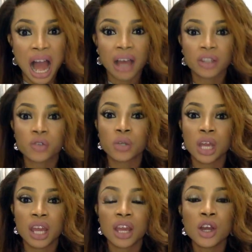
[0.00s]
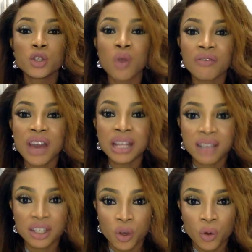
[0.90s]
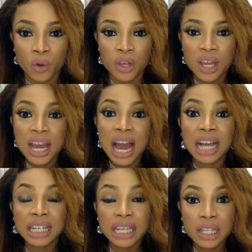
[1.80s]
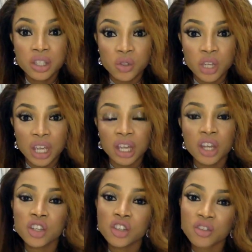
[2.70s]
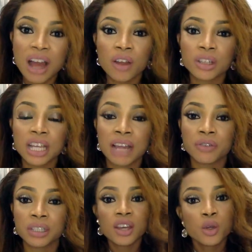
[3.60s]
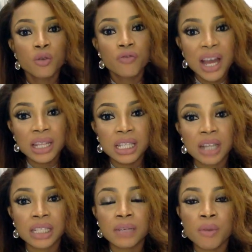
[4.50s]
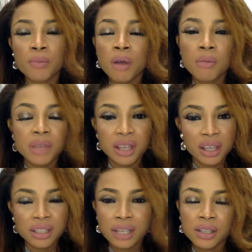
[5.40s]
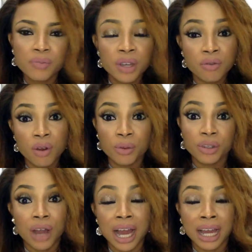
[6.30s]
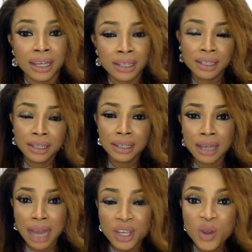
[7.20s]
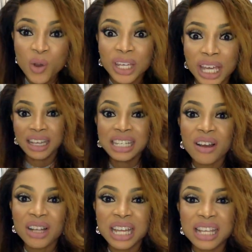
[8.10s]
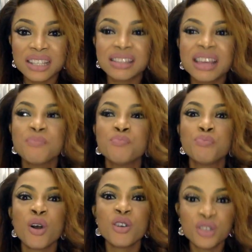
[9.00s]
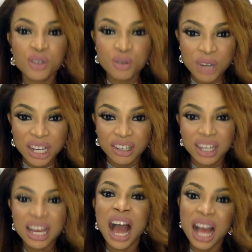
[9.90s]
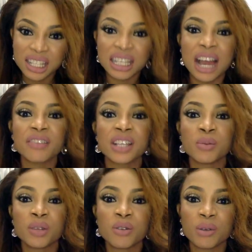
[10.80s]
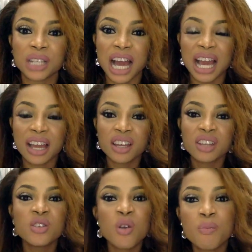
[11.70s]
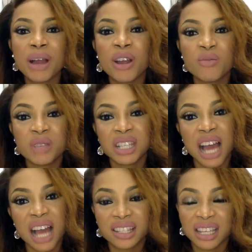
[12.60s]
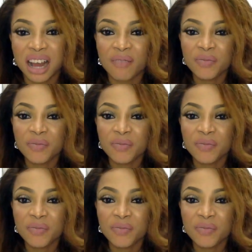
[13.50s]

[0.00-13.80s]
today you have entered your own. And kids today, try and cut eye for them. You find the child telling mom, is there something wrong with your eye? Are you okay? In our days, they born you well. Ask her if there's something wrong with the eye. No, by all means, ask her.